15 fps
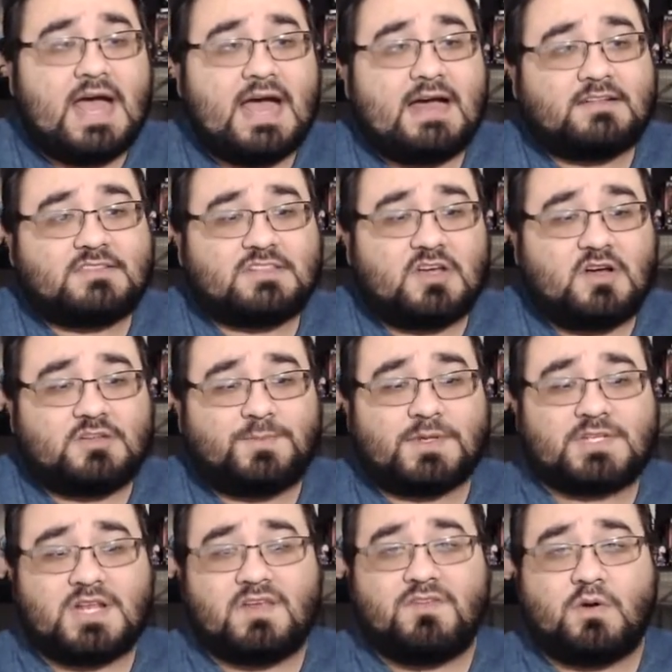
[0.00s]
So
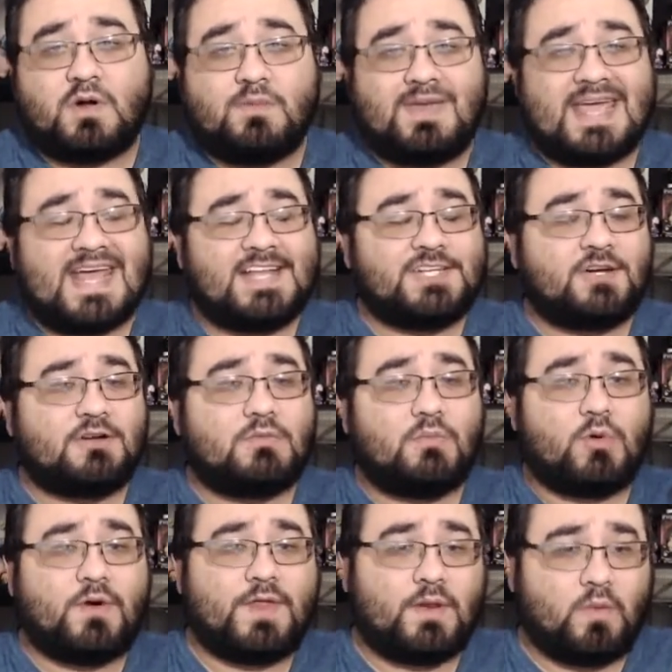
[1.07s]
especially if you want to be entered
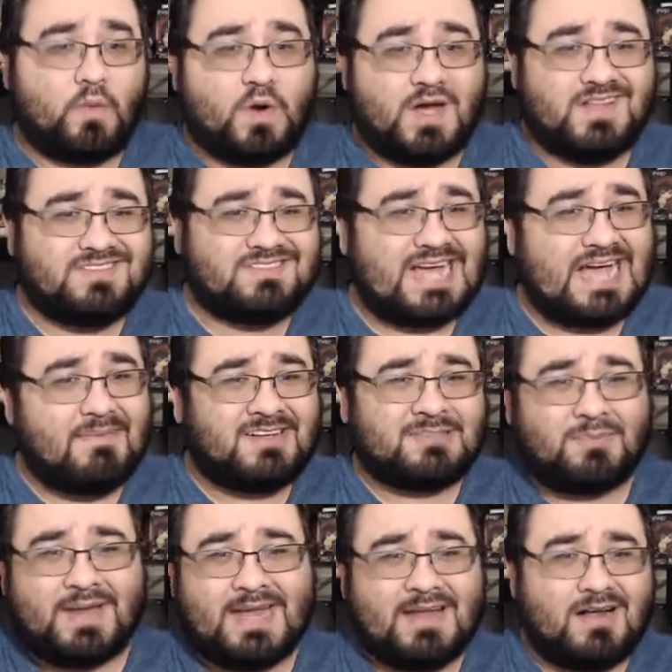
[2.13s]
more than once, I'm
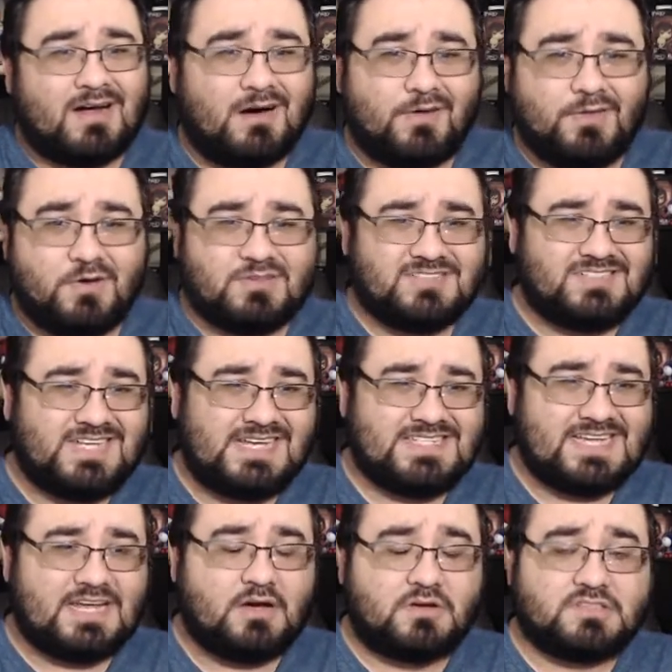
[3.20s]
explaining all those
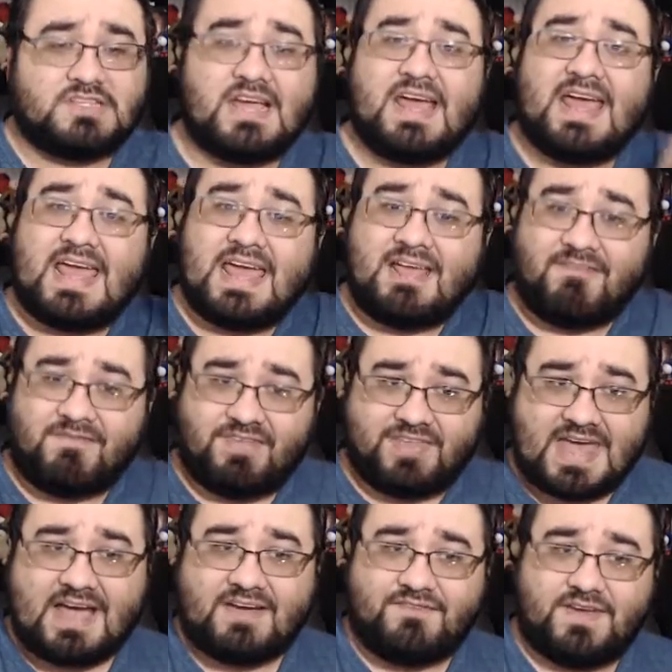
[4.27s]
details in
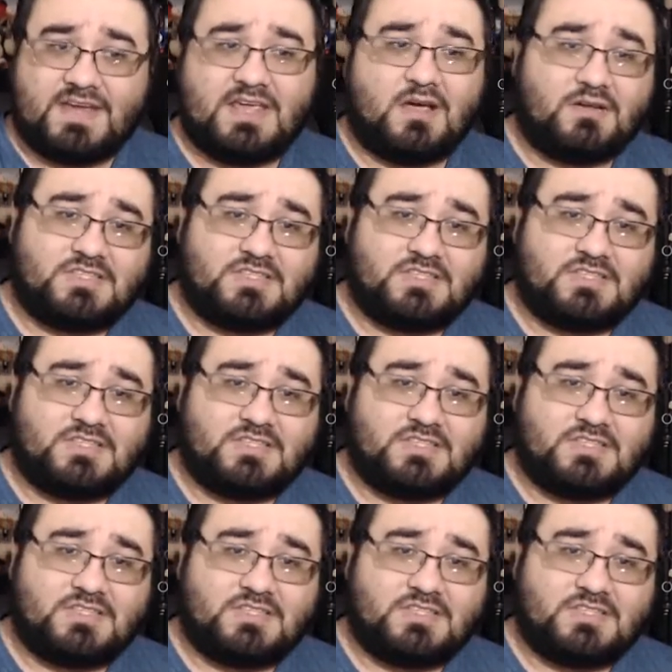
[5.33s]
that video.